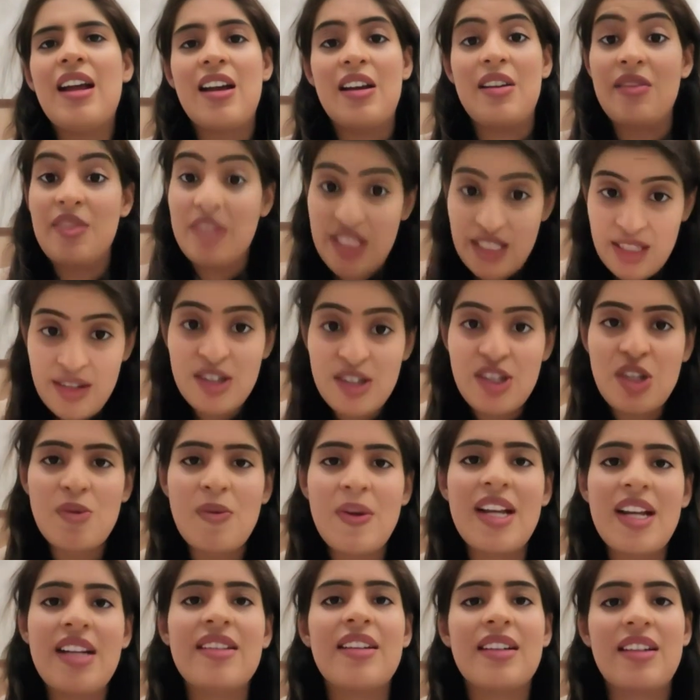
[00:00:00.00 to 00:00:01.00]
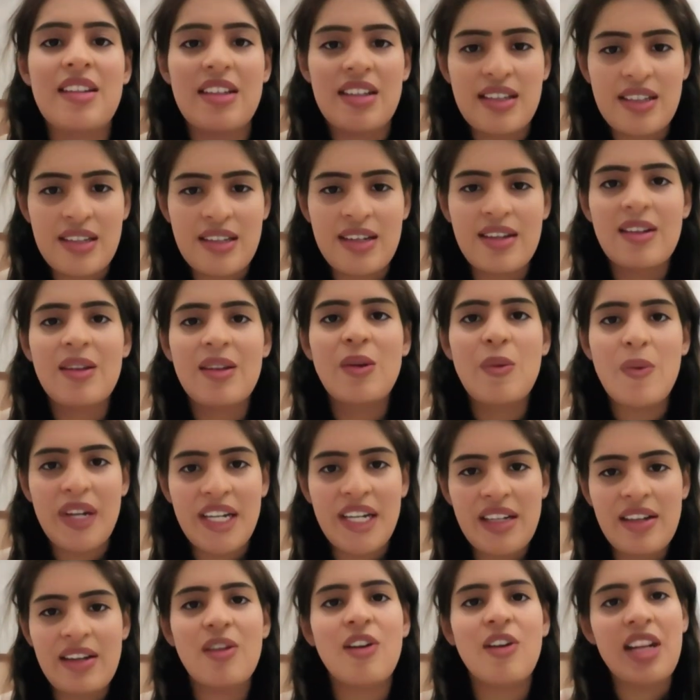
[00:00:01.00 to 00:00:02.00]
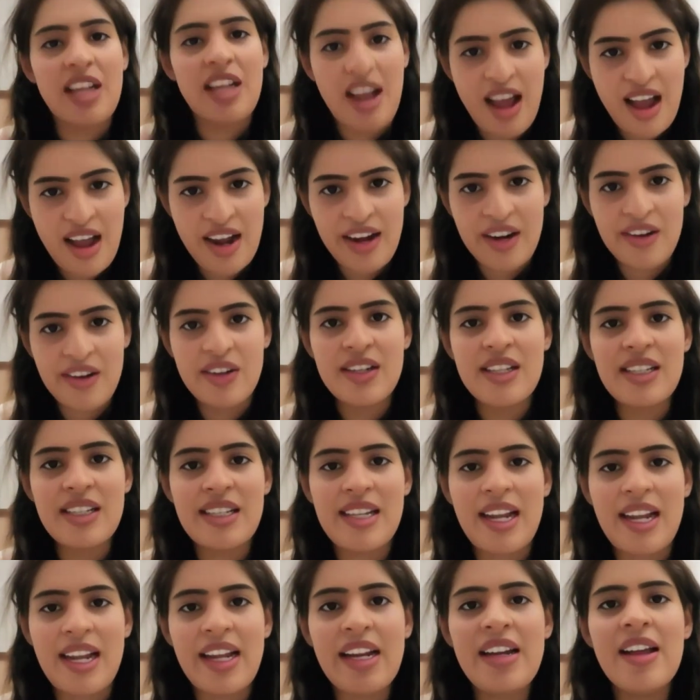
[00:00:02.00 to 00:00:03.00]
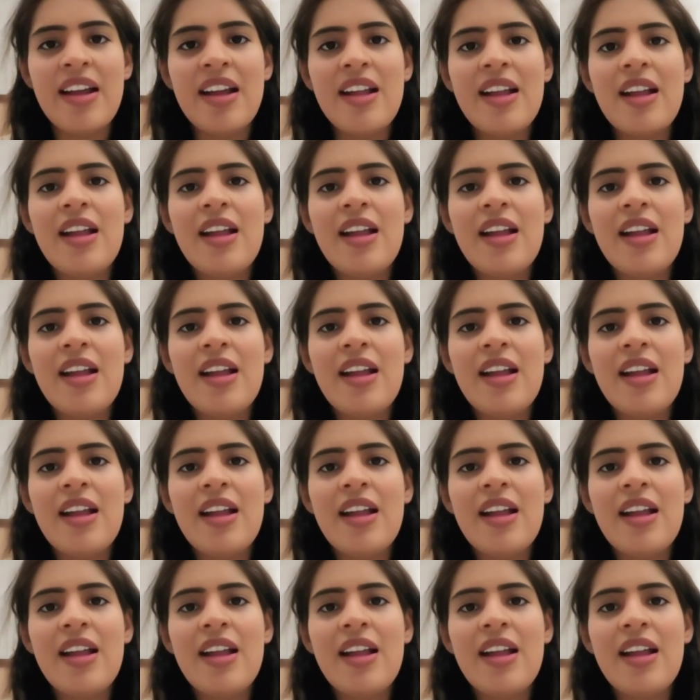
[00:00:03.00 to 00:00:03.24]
research wise it is quite on the higher side